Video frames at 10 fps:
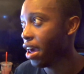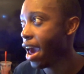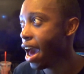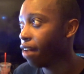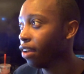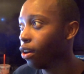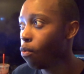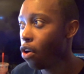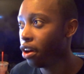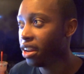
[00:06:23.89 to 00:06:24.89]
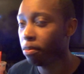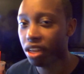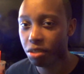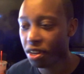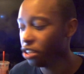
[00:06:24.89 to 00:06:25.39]
having one that
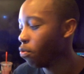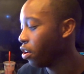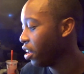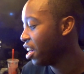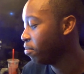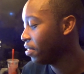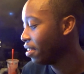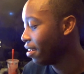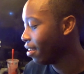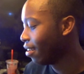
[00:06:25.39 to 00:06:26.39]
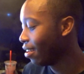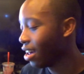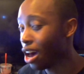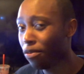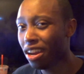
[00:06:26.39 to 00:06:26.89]
plays PS1 games, I'm